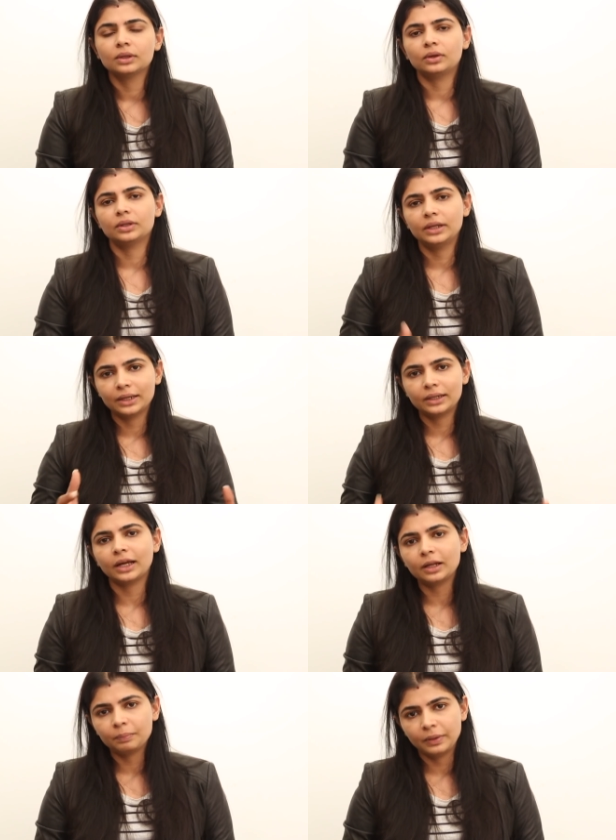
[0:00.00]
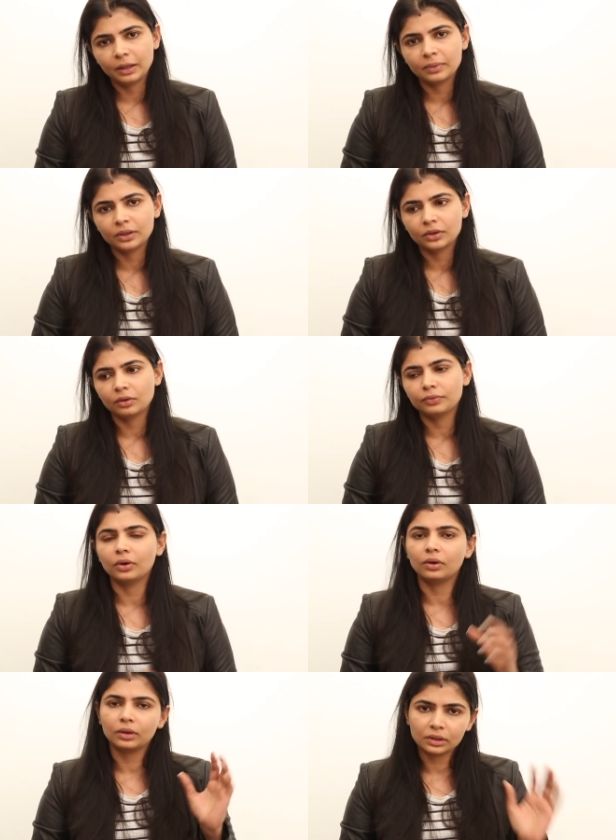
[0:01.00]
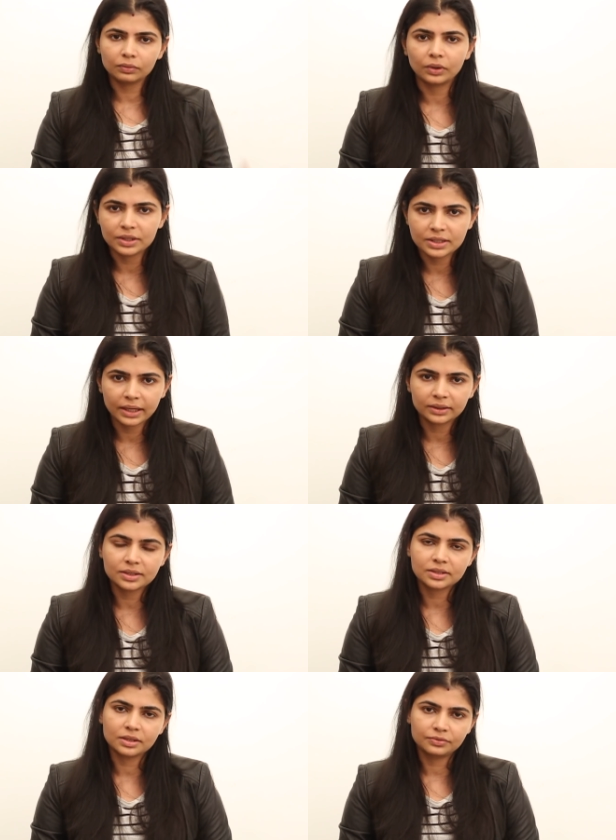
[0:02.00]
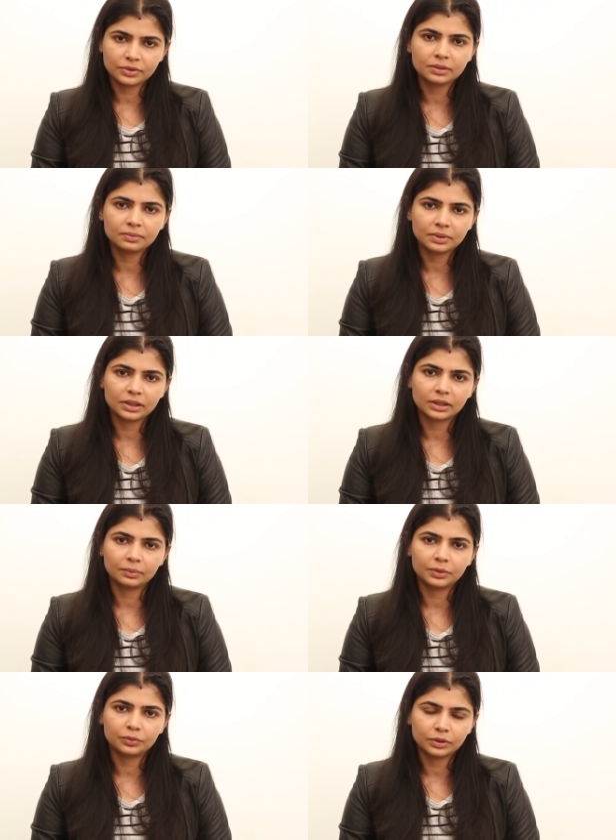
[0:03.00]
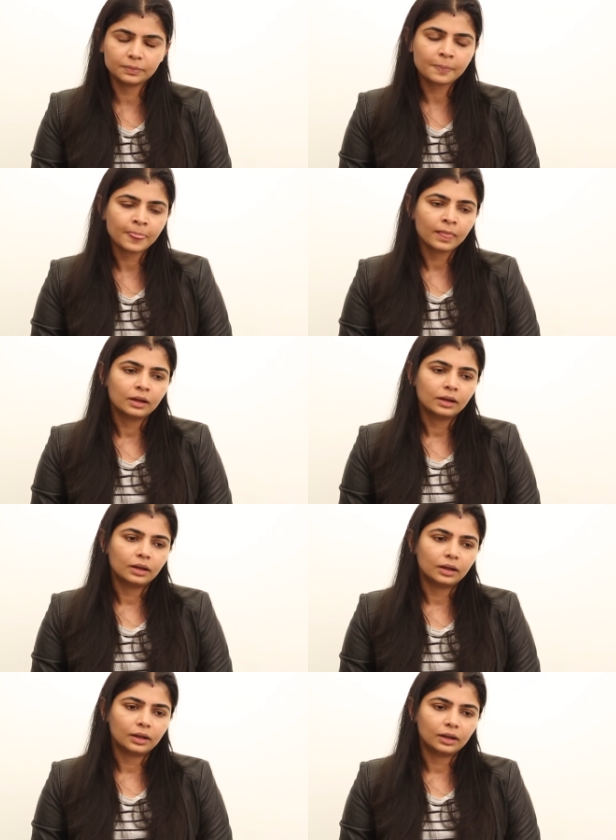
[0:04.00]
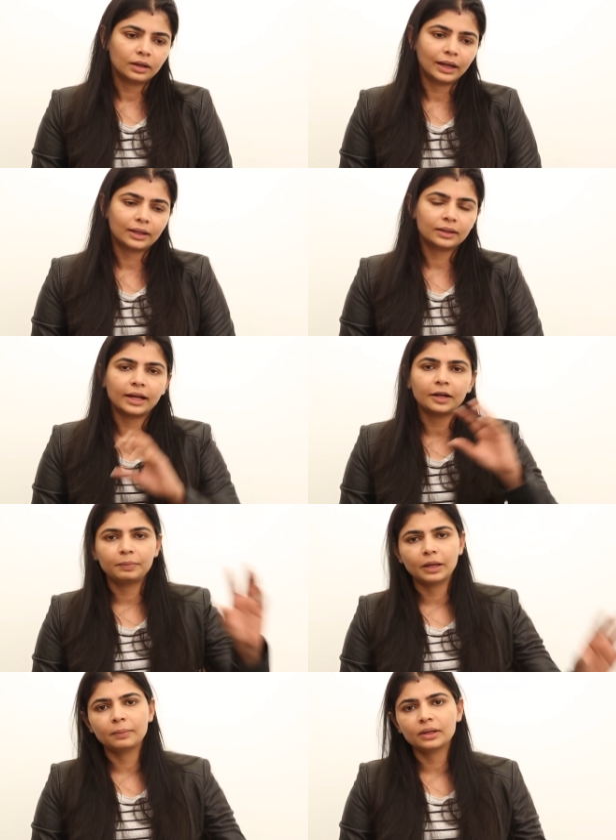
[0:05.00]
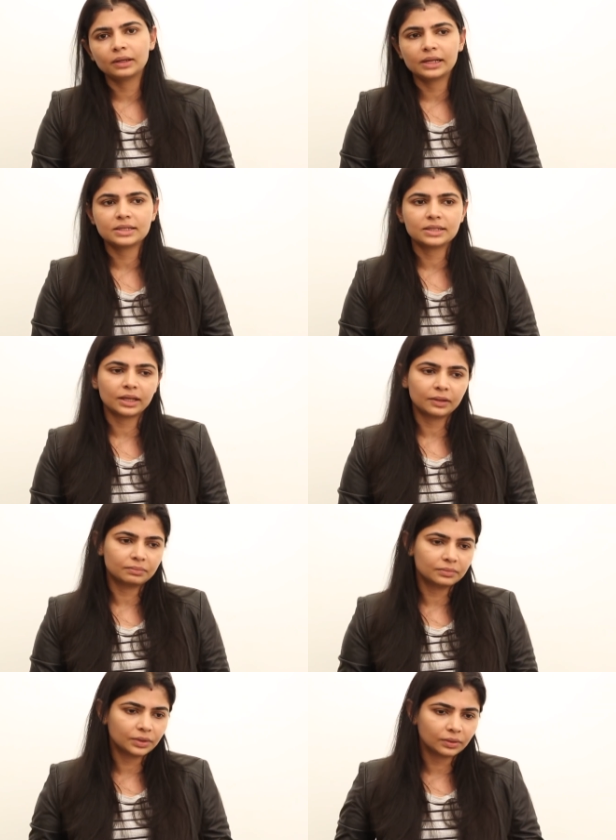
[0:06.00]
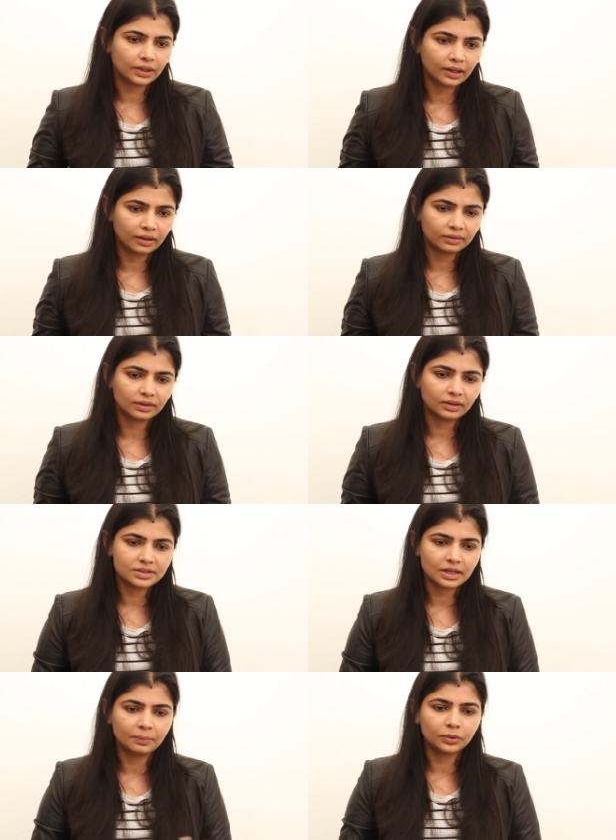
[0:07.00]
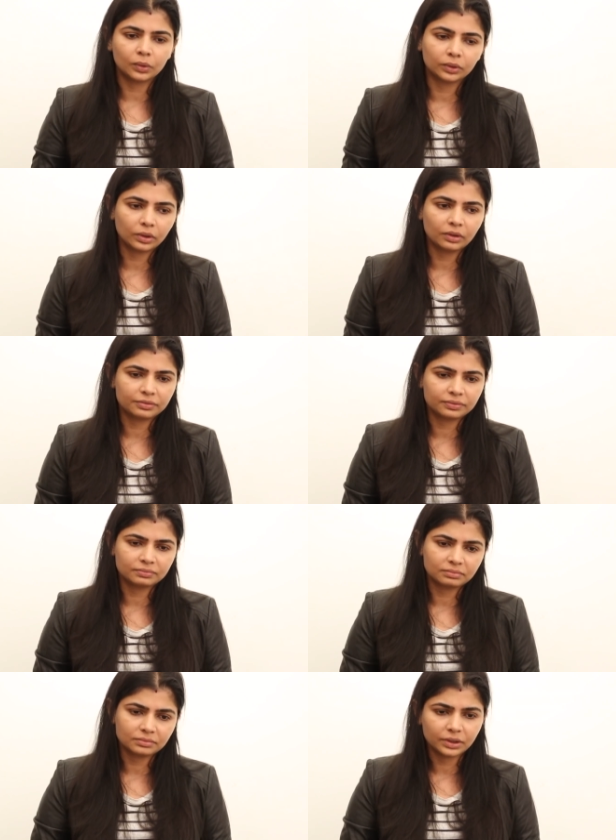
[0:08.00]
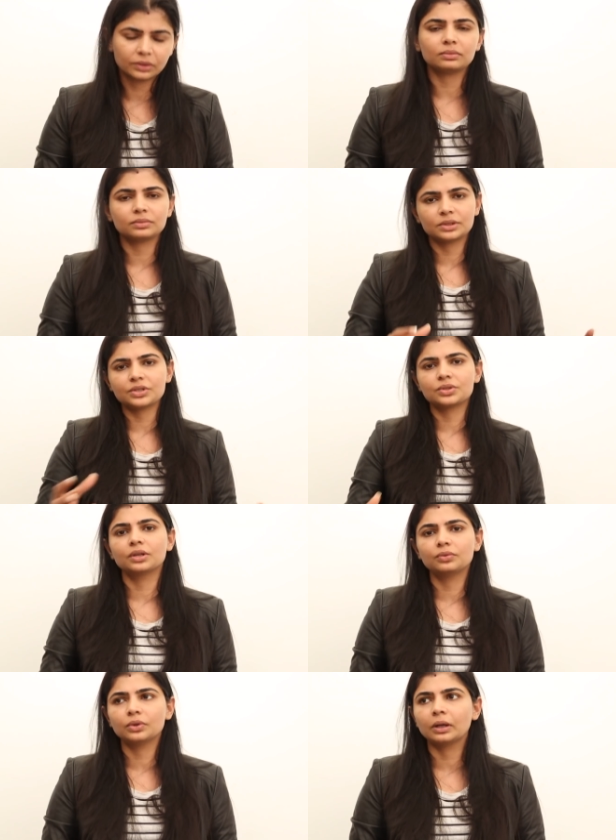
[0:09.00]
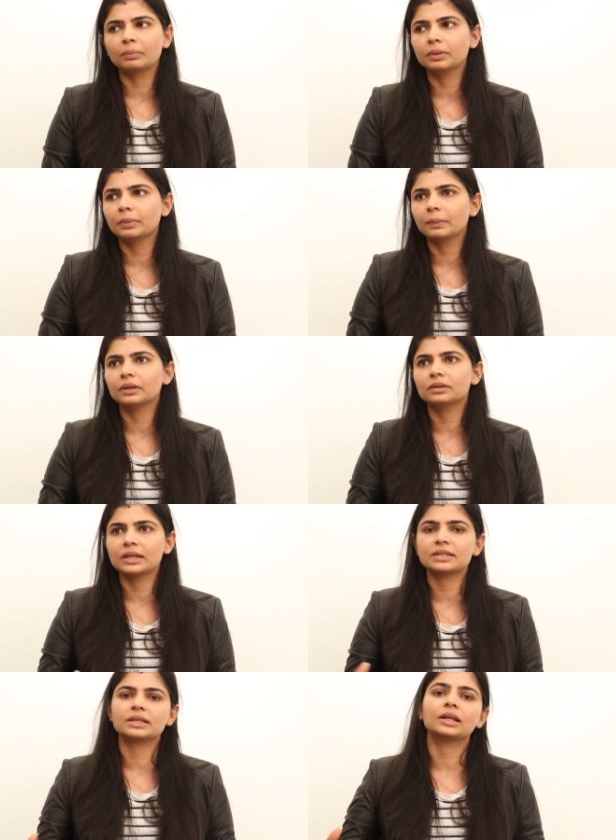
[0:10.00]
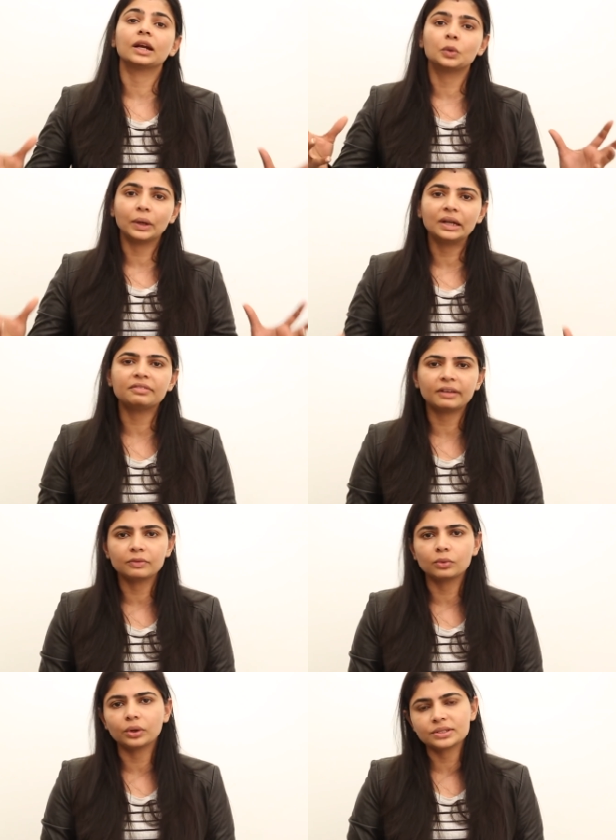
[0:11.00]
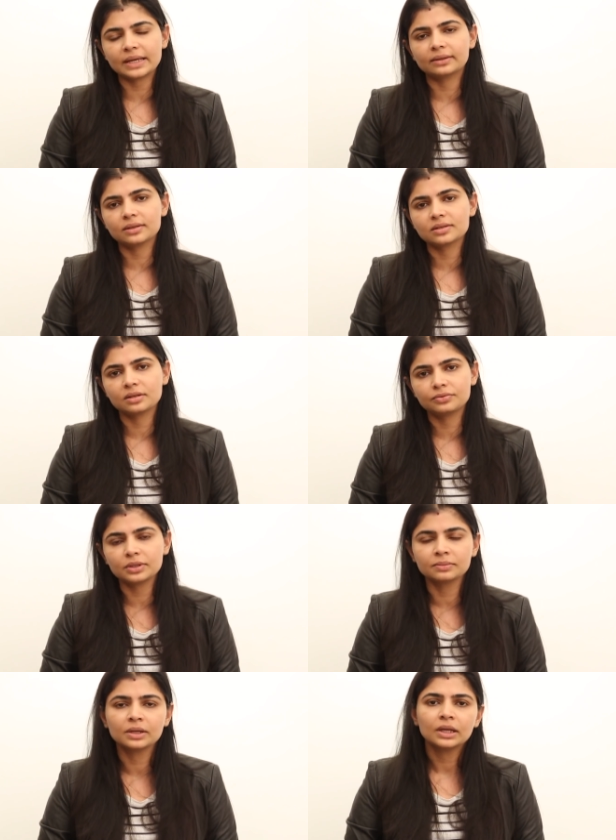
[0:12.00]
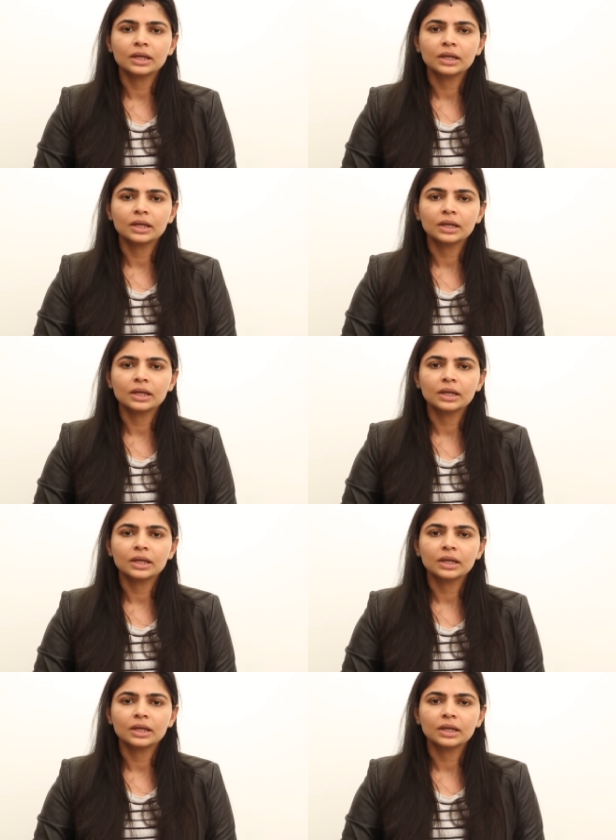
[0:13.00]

or the entire payment of all the voice actors in a film, in a Tamil film uh, and that payment let's say you know there are uh, some total of you know just to give you a number maybe let's say there are 25 voice actors in a film